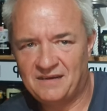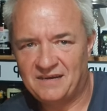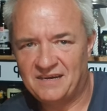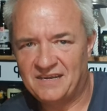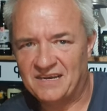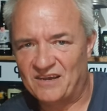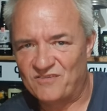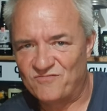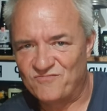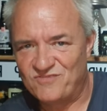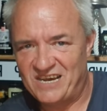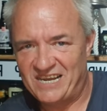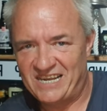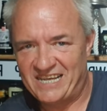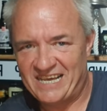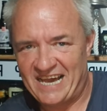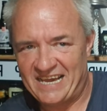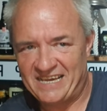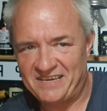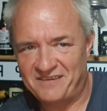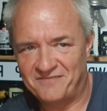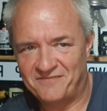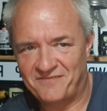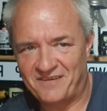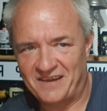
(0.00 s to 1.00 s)
And I really
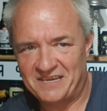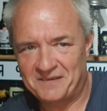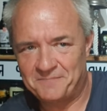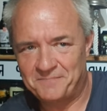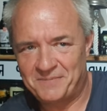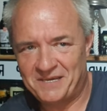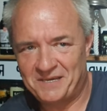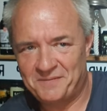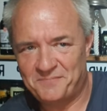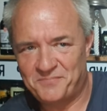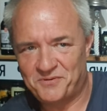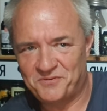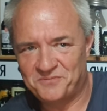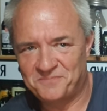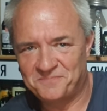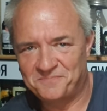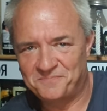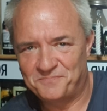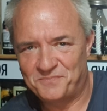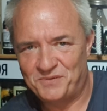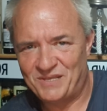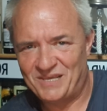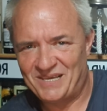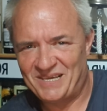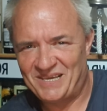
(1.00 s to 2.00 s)
hate fake people,
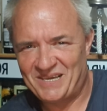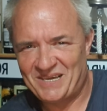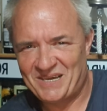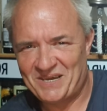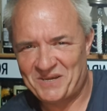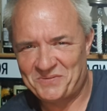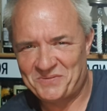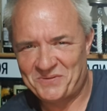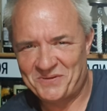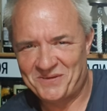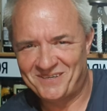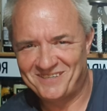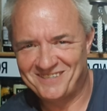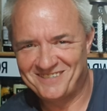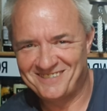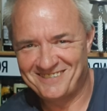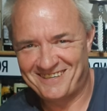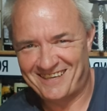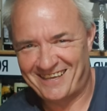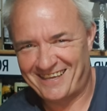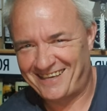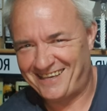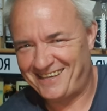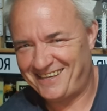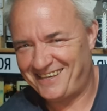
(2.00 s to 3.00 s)
but there you go.
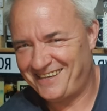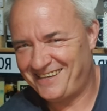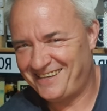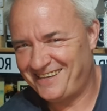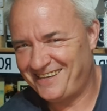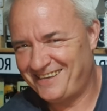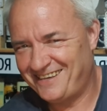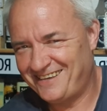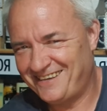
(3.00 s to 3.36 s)
Hey.